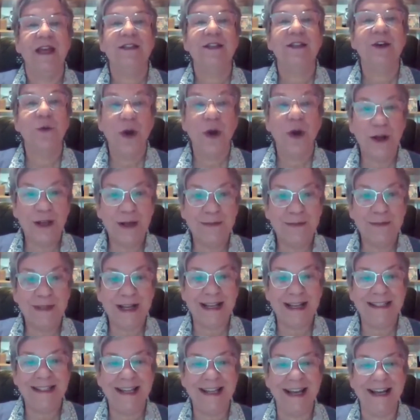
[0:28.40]
So welcome,
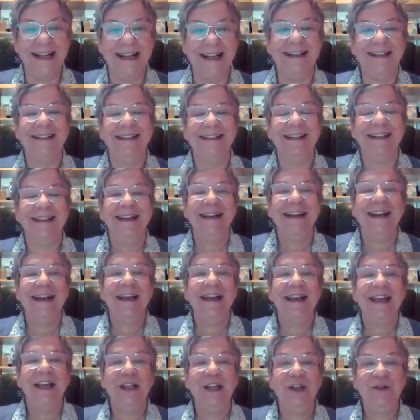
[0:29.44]
Tatiana.
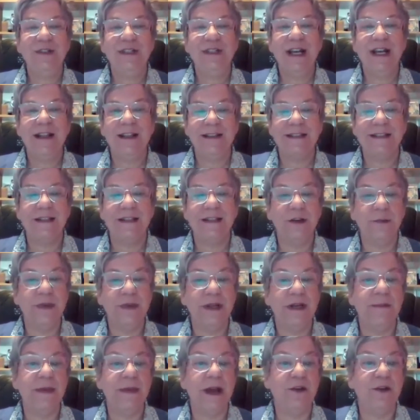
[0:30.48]
Can you tell us a little
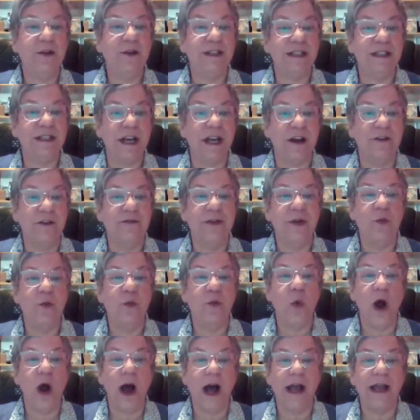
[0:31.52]
bit about yourself and
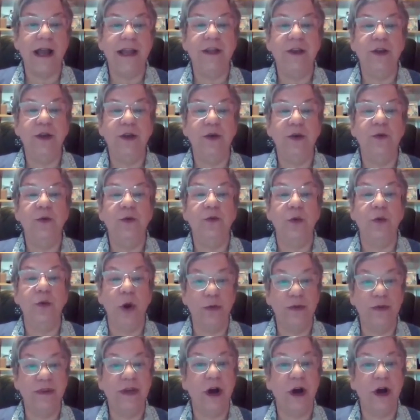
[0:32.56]
why you
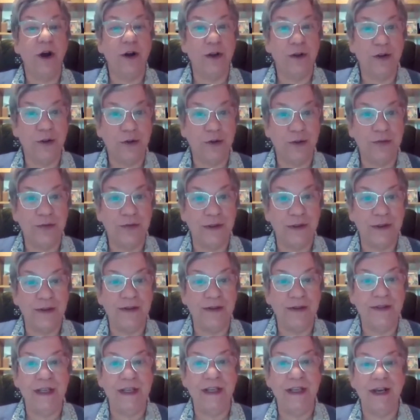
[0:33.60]
wrote the article for
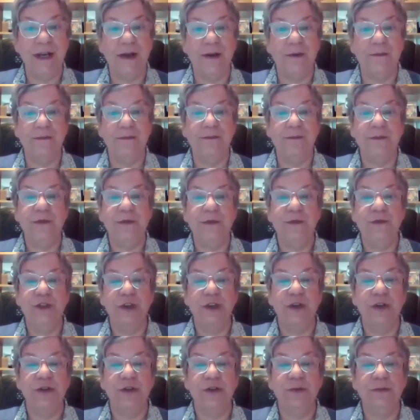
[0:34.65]
the
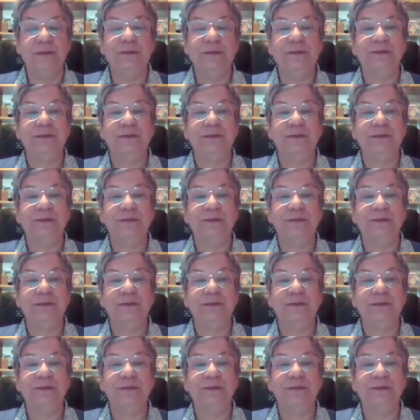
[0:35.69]
journal?